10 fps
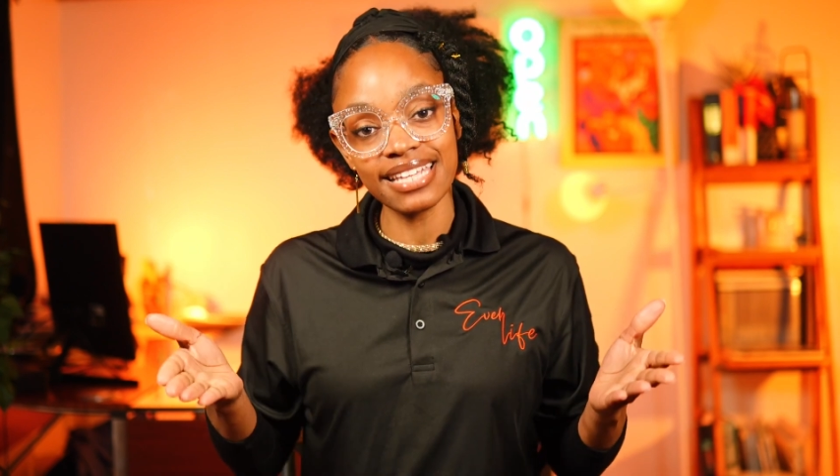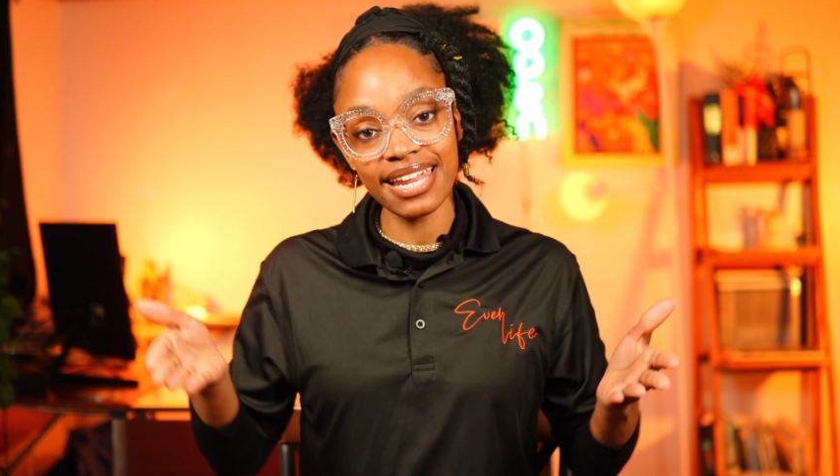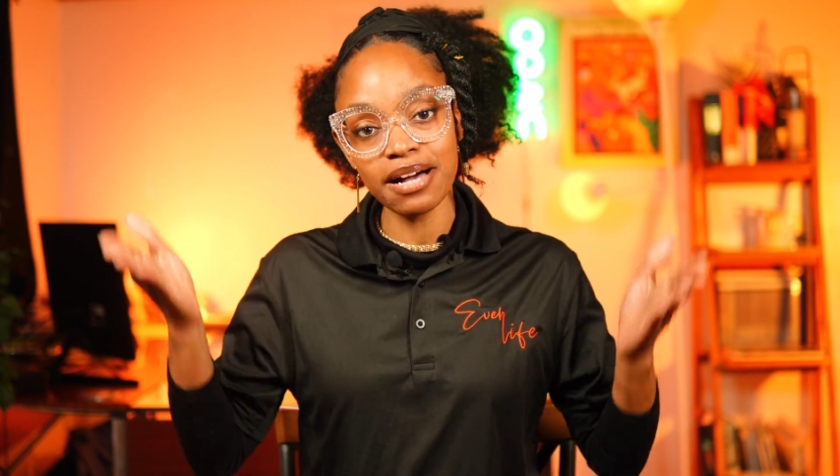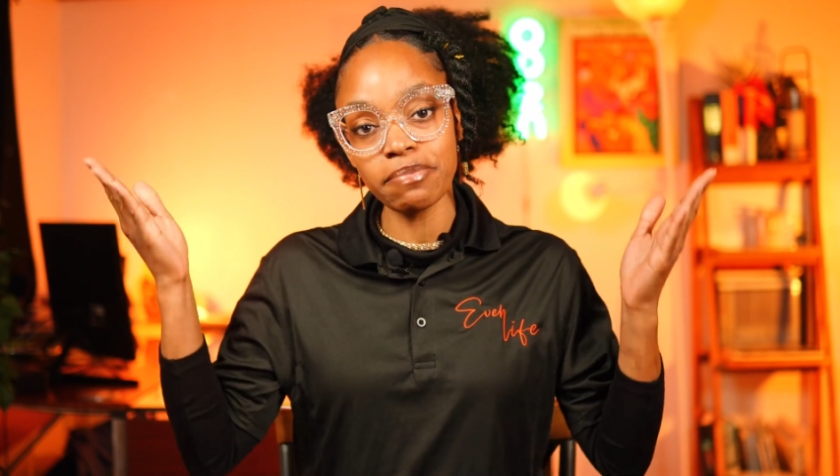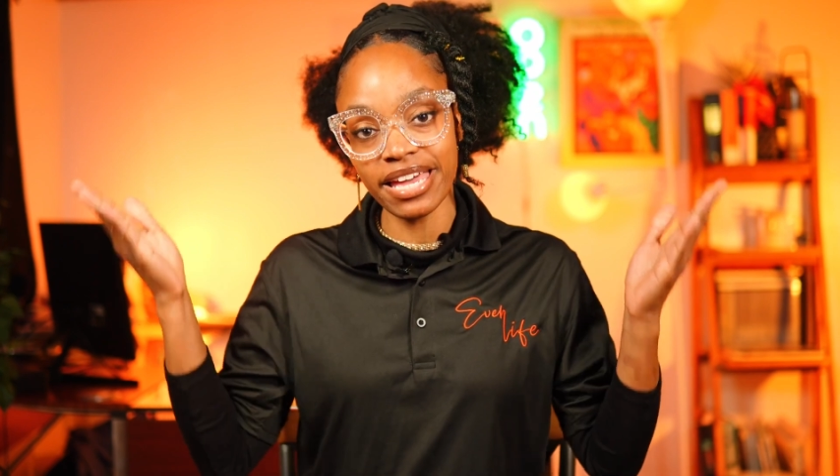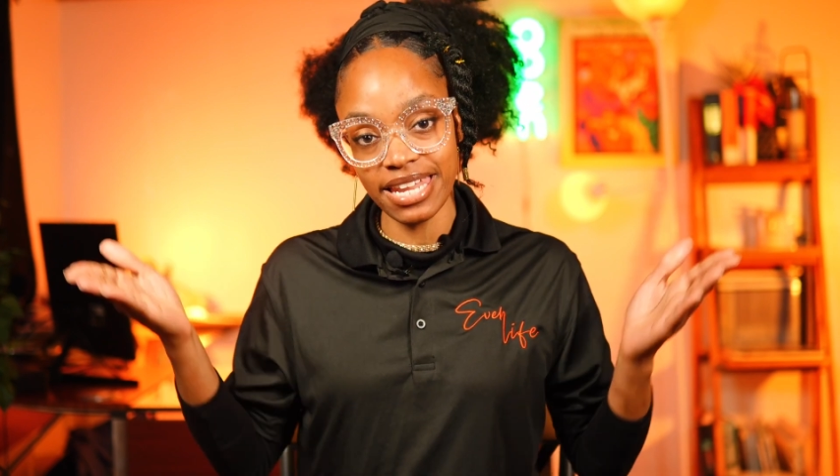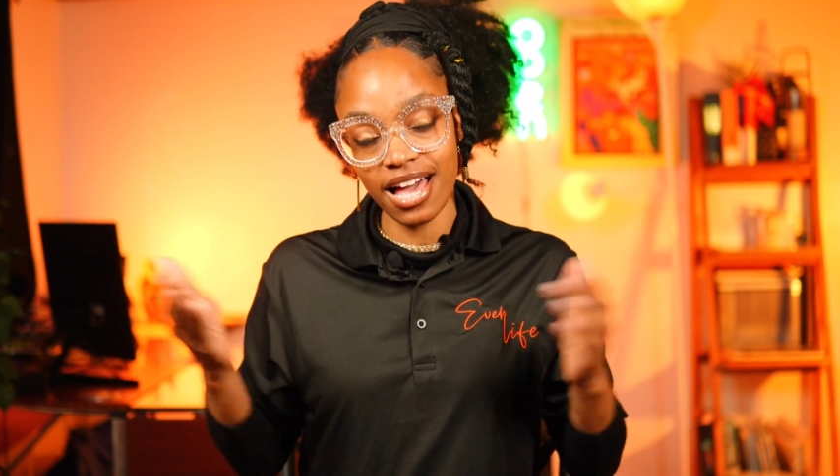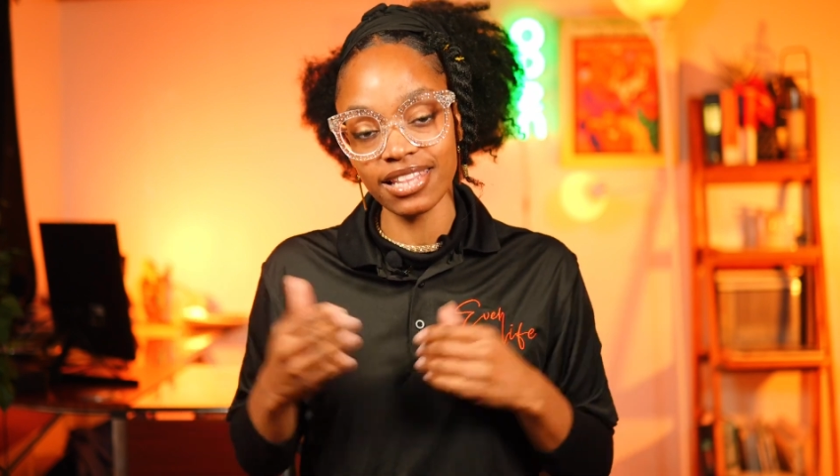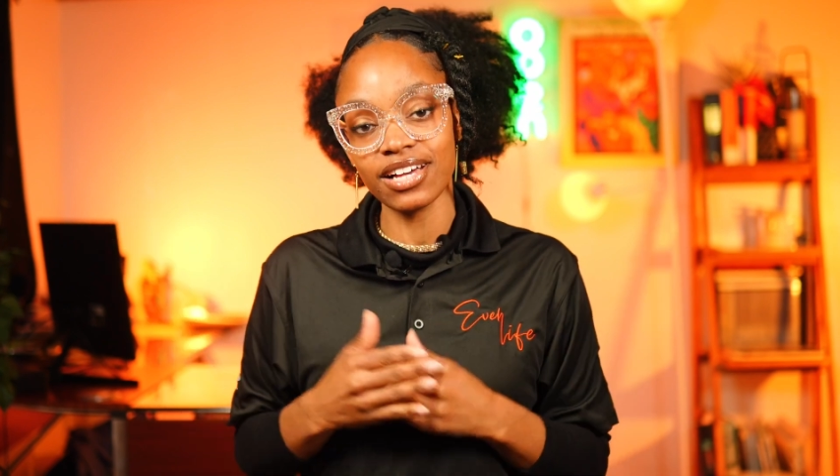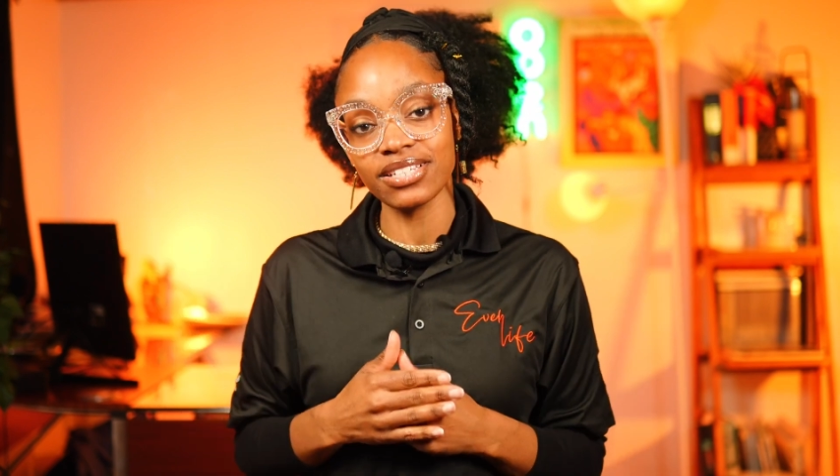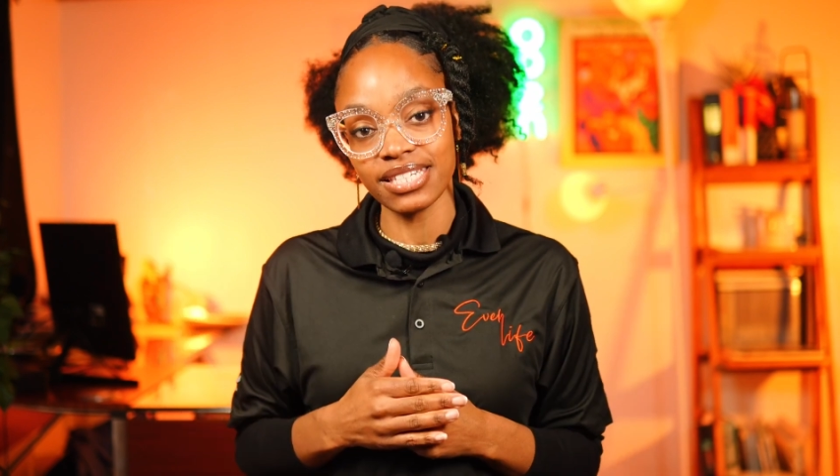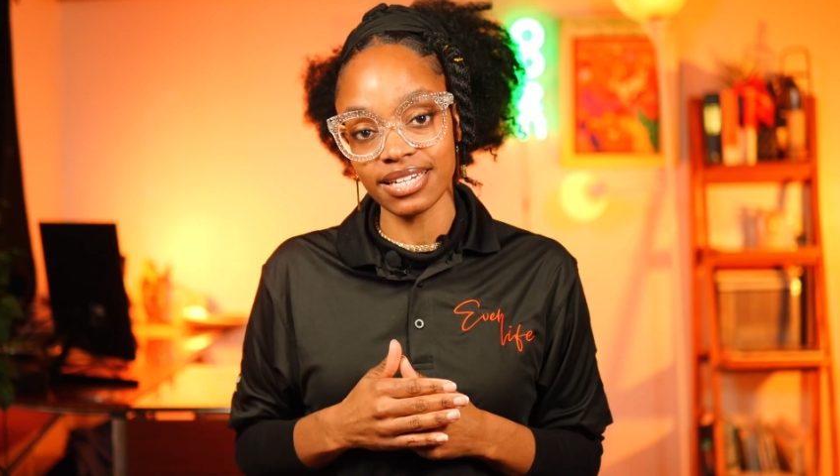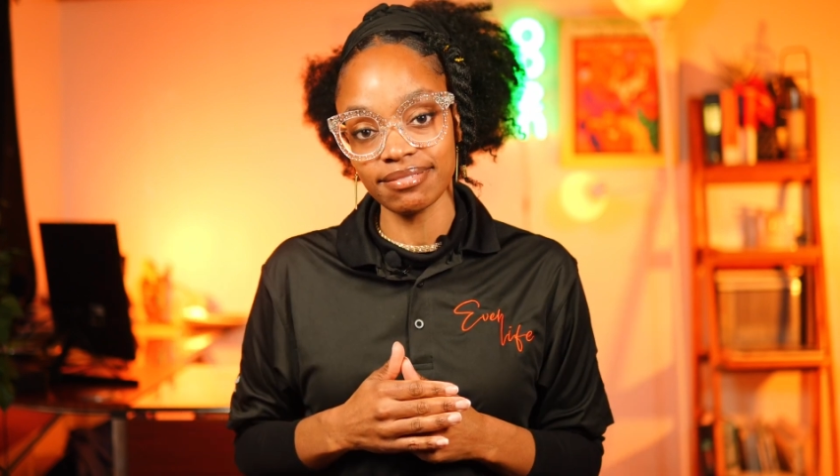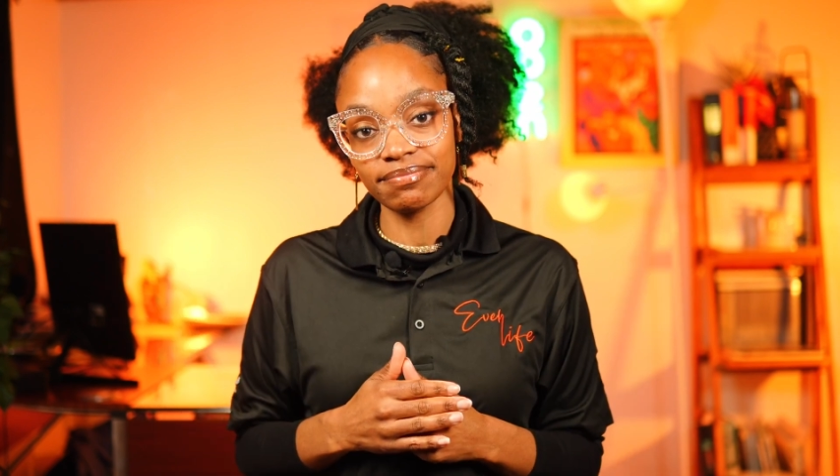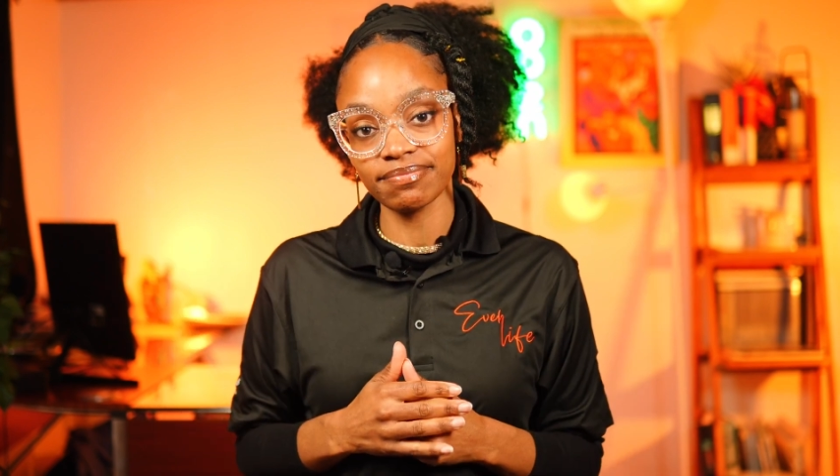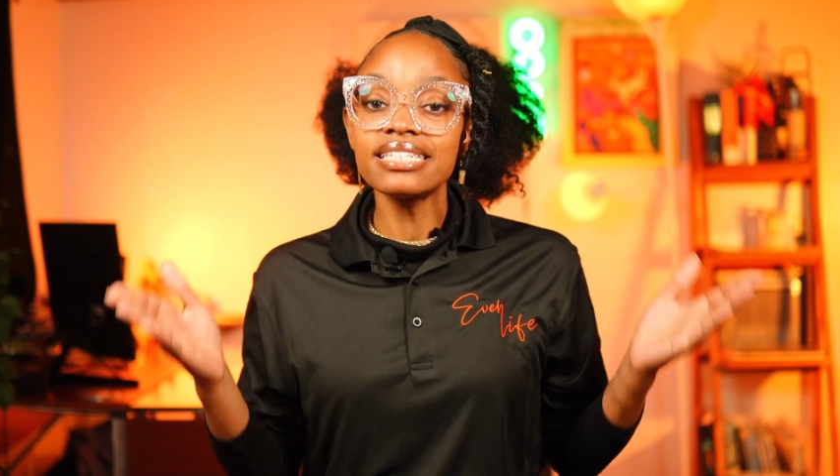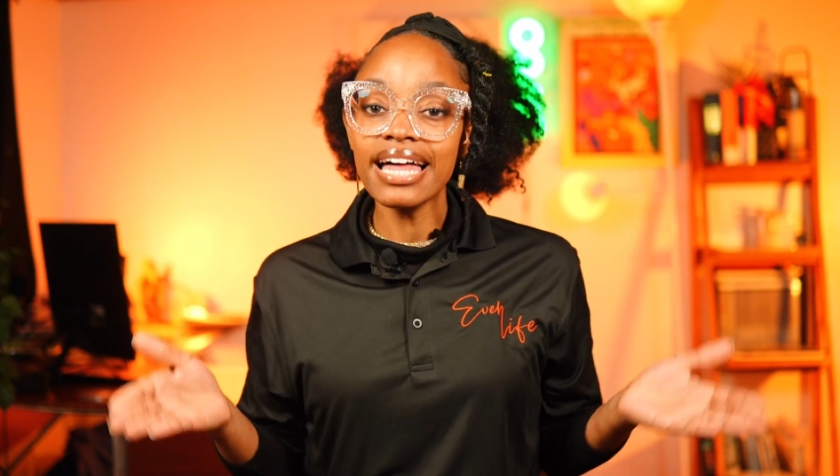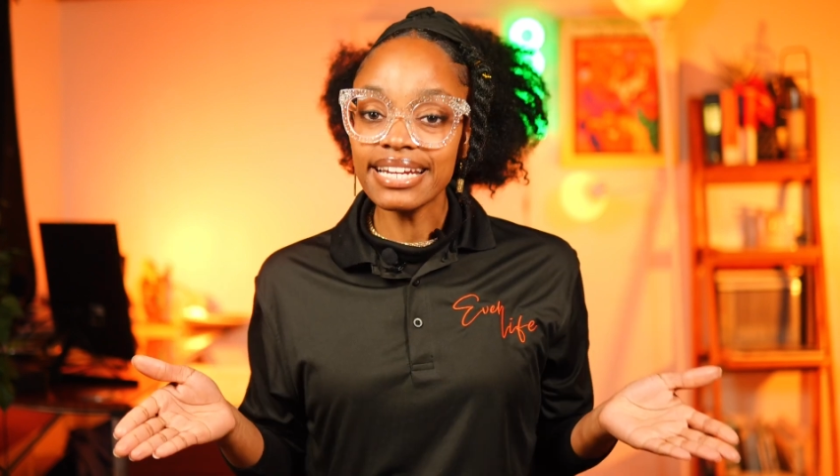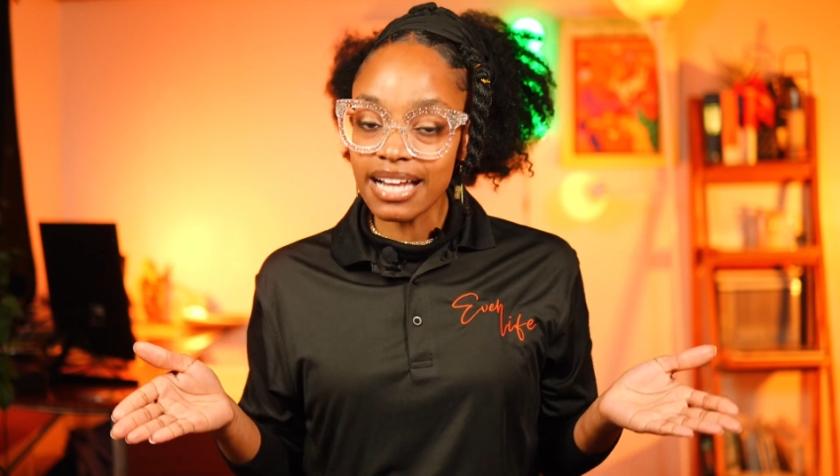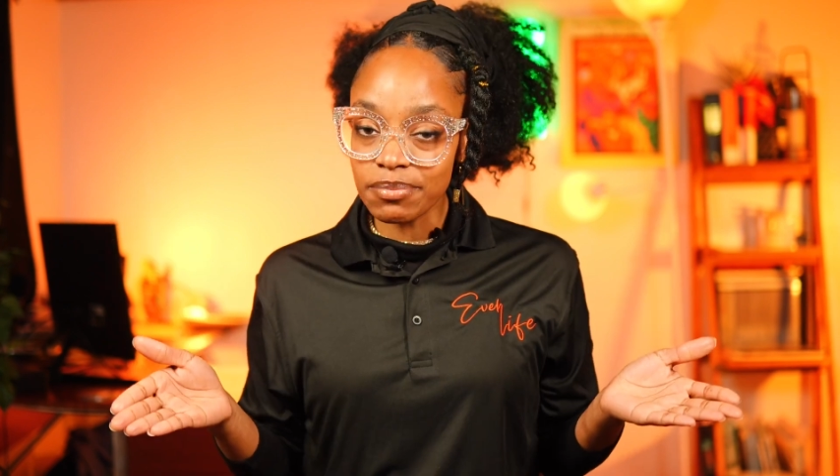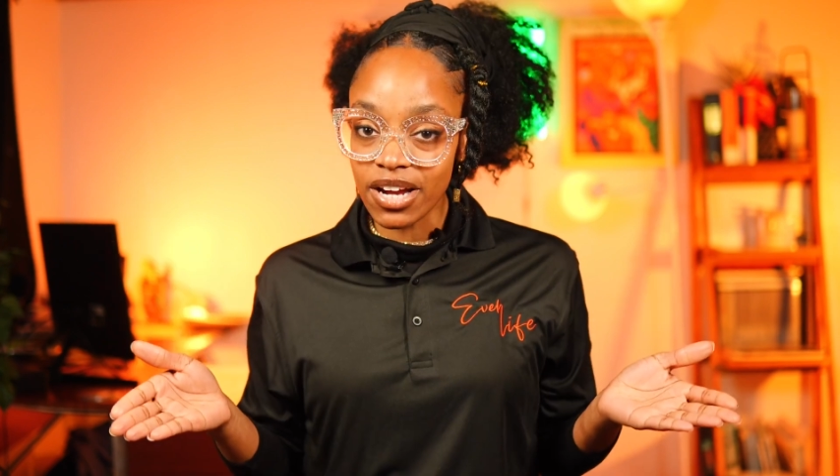set up an LLC. Setting up